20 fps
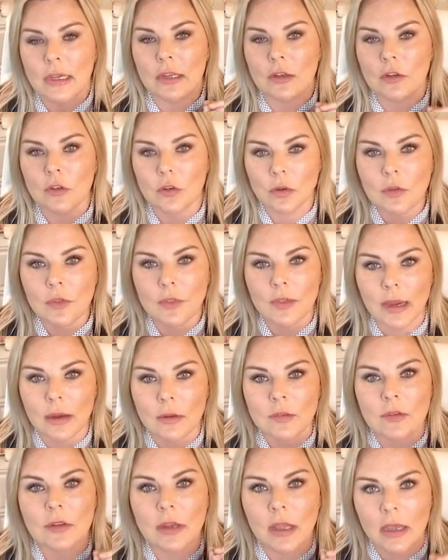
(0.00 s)
in
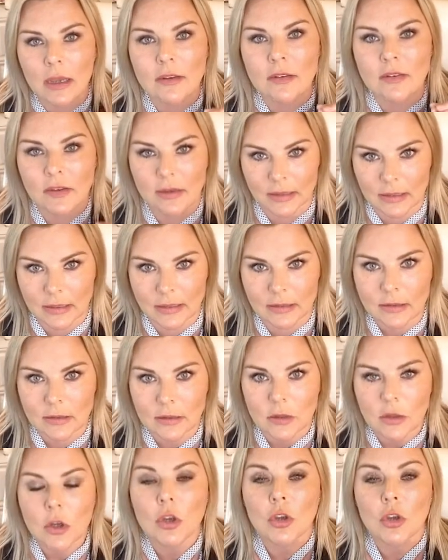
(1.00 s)
2019,